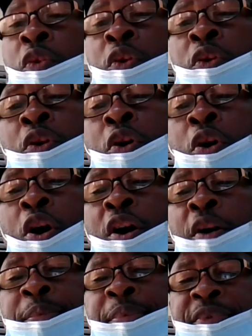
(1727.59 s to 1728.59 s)
Will go
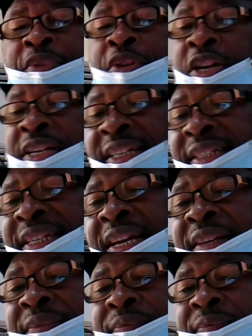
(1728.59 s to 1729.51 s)
up. You understand?